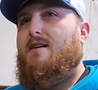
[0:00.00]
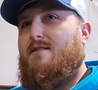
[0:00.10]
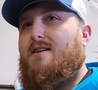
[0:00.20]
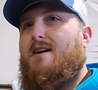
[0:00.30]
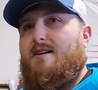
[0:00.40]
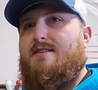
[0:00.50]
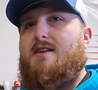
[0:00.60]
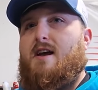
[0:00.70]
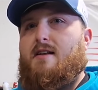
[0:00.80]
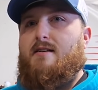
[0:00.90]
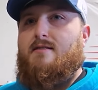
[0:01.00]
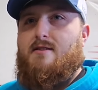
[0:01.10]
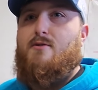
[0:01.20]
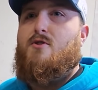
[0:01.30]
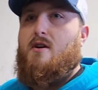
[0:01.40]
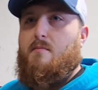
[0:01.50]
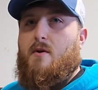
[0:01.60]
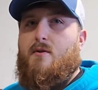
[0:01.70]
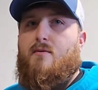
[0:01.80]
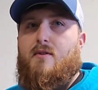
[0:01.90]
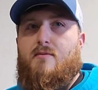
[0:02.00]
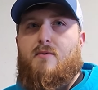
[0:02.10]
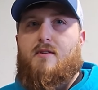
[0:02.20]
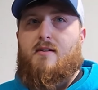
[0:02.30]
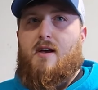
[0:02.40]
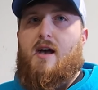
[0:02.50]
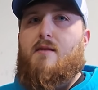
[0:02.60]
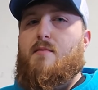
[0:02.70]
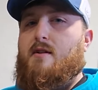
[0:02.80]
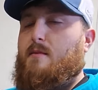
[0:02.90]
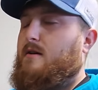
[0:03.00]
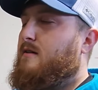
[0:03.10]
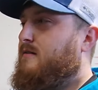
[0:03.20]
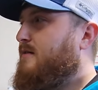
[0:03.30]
Yeah, it has an 80. It's a little truck motor with a 80 millimeter.